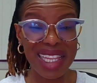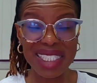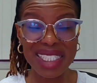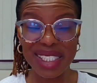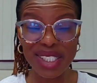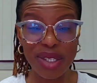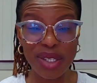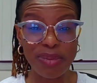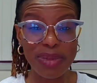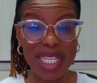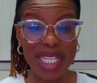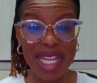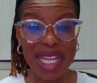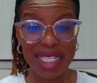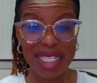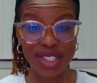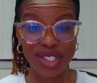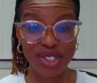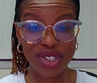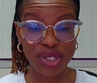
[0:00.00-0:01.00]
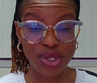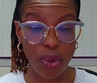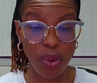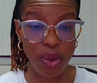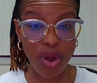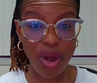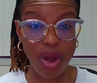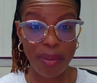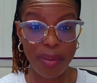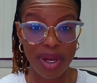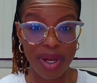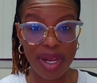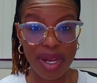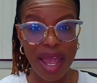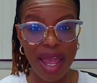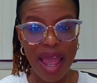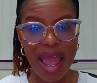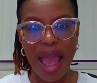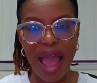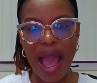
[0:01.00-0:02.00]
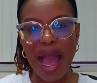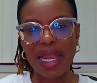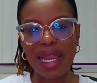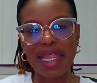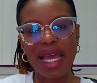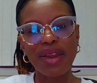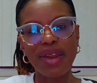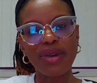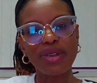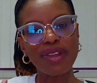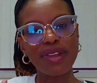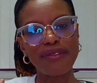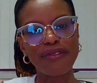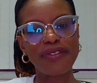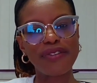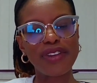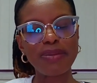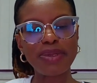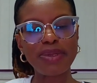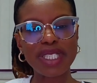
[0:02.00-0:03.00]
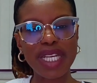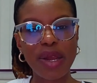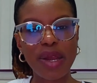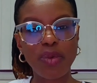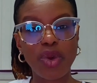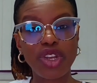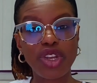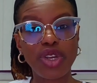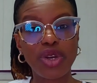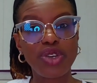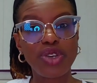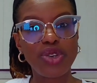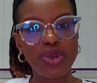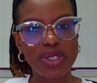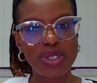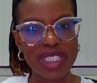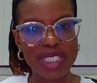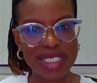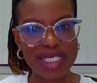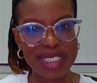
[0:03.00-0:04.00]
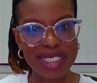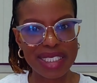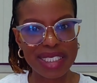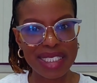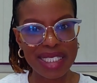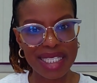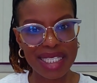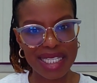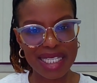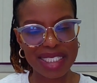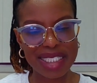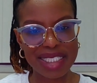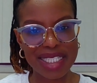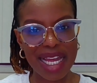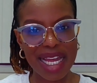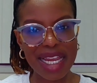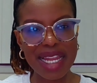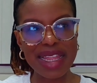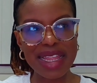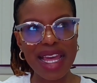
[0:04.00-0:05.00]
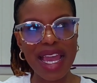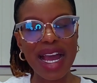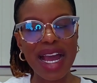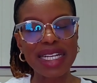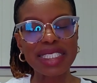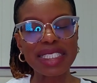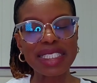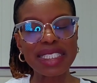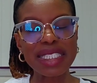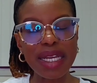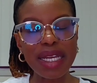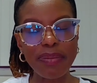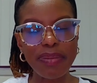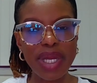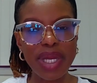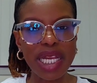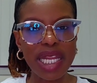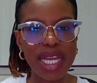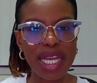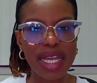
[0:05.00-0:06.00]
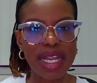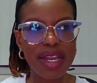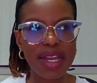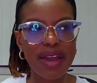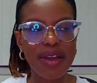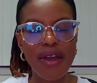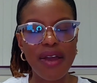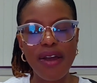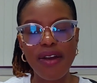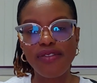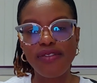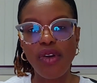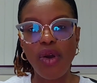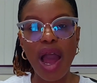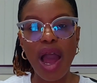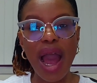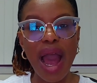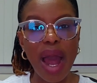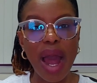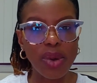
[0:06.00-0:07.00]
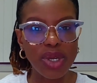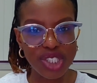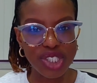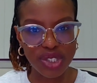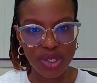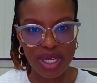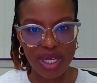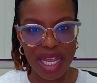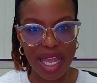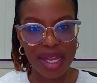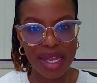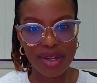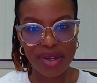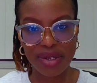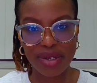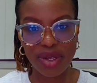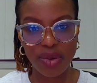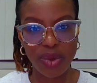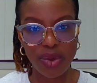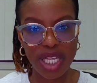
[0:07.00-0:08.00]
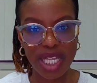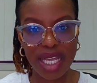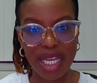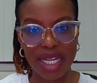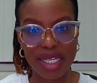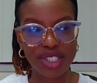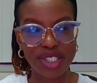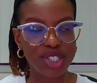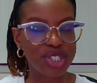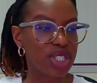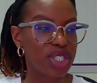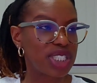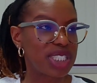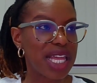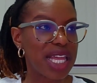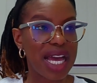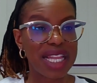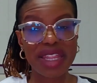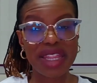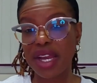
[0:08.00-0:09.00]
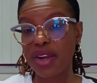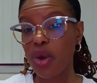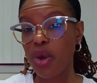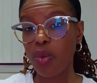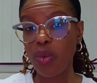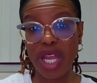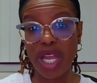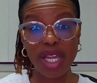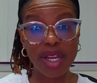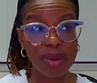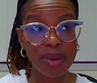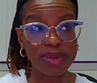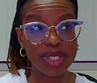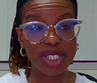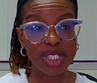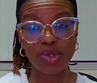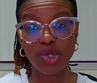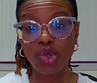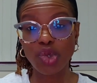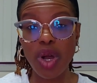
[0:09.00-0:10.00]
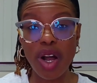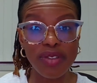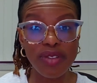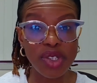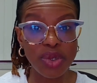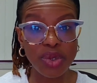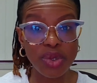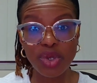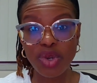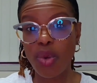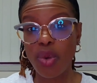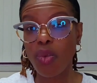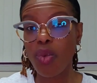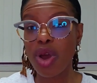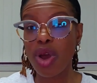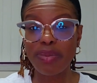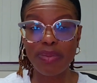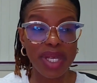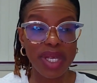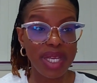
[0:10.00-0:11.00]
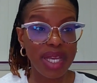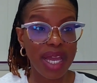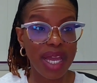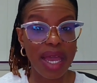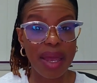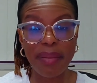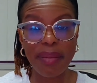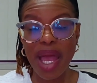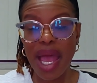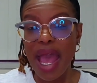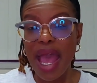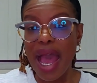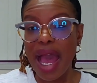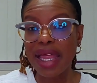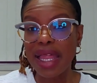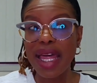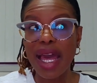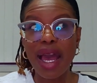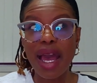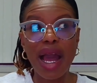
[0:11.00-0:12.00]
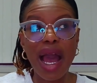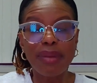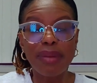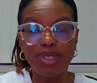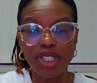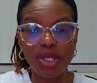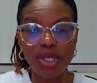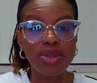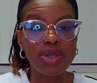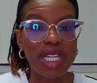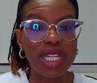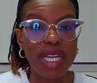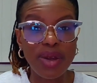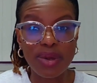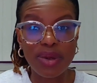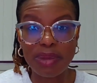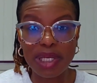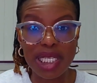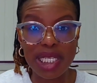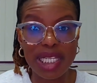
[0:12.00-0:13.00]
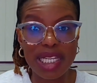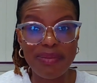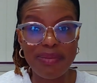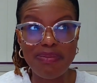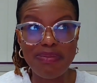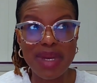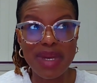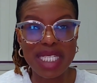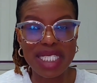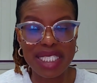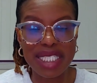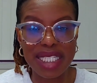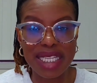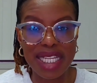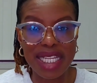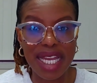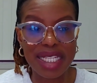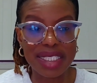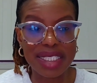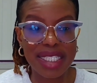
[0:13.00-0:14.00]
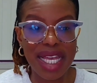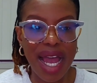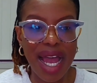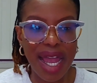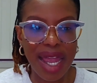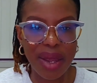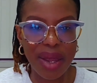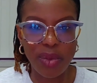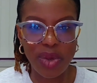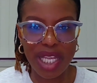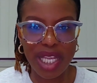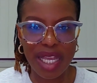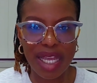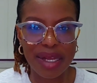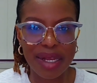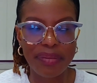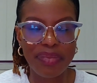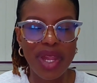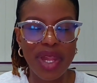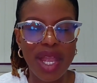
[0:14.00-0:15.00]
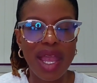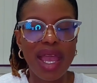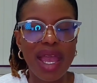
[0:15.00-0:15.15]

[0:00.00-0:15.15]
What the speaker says: This is something that is so common. And then on the flip side, what you're noticing is that they are sleeping in for hours on end on the weekend, such that they're not waking up till 12 noon or 1 p.m. And they're absolutely completely missing the entire weekend.